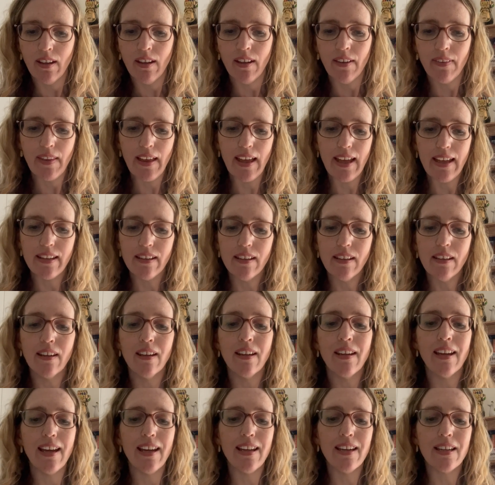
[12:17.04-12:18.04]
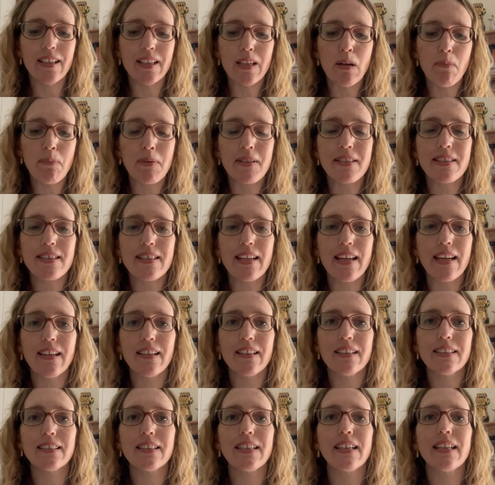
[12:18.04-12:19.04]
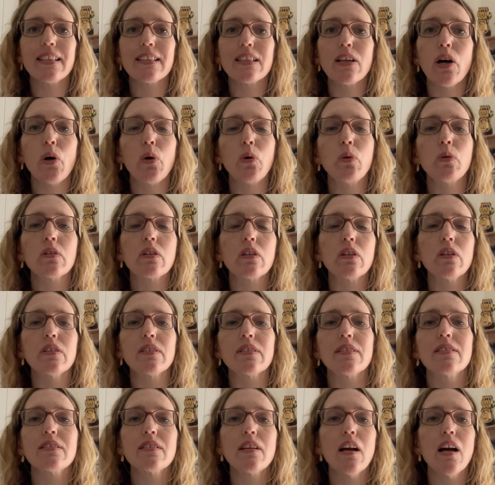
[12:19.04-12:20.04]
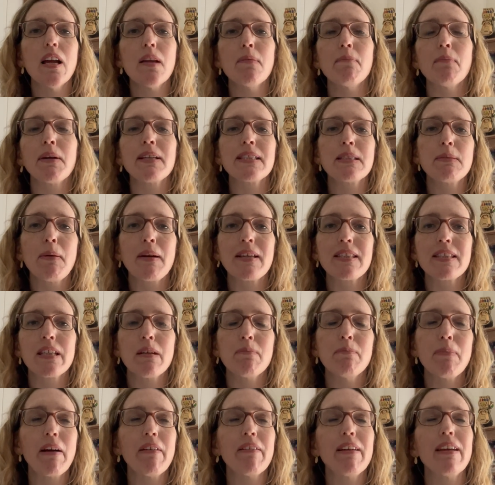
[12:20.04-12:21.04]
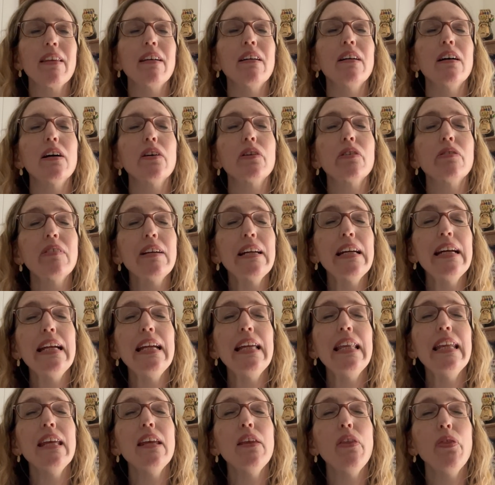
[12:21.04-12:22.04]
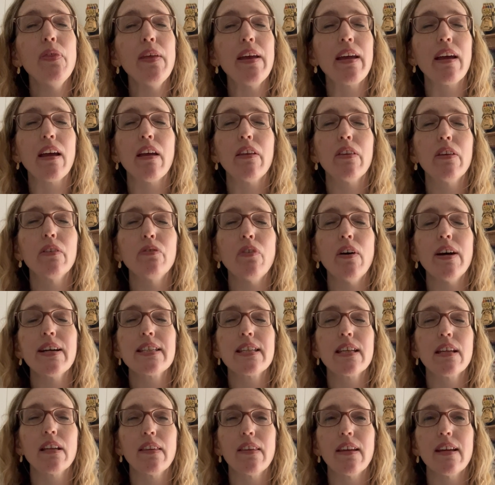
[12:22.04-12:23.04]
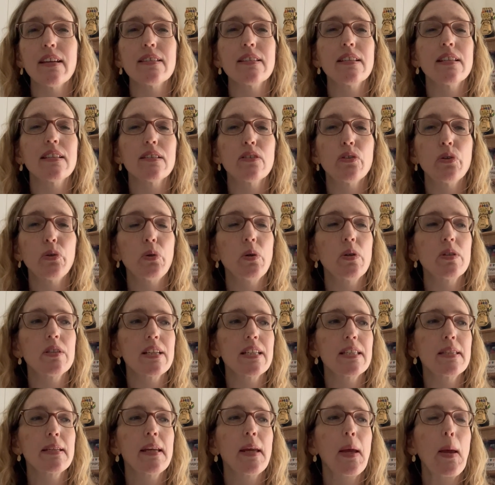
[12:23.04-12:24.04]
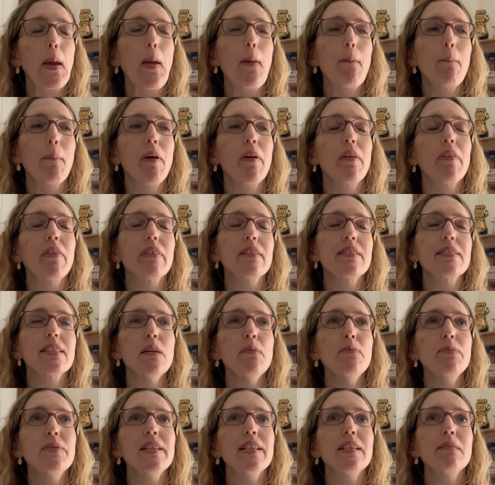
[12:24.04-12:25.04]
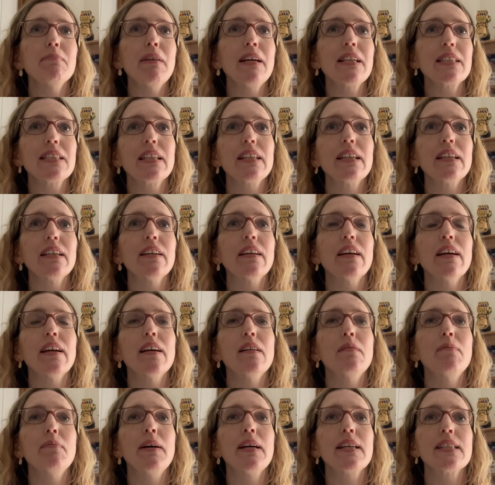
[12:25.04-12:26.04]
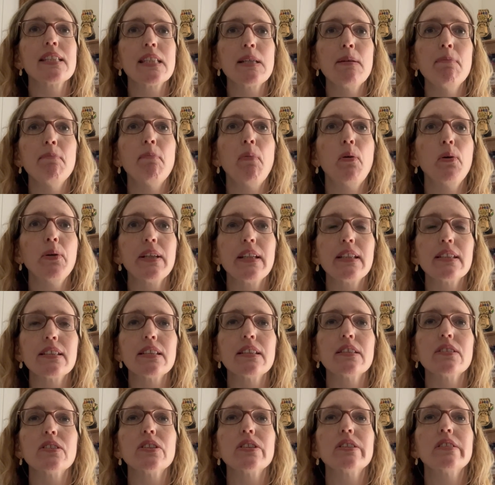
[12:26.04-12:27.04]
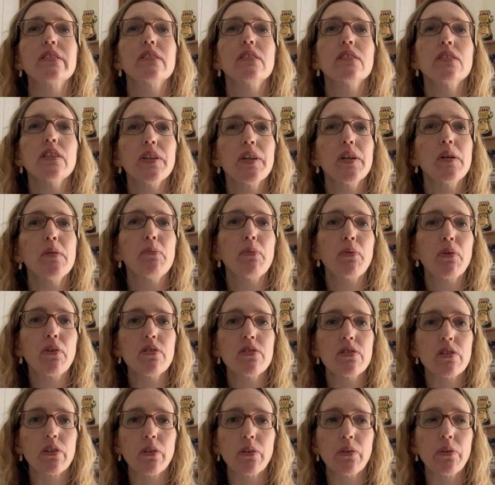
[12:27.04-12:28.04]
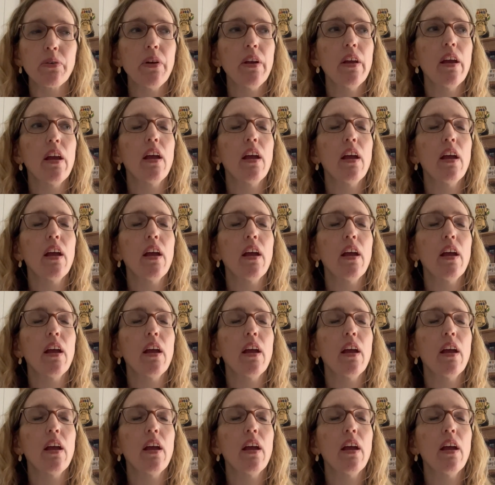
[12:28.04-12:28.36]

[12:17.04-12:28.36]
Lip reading: Then in at number 6 is Old God's Time by Sebastian Barry. I really think the writing in this is gorgeous. But the subject matter at some points is just so brutal.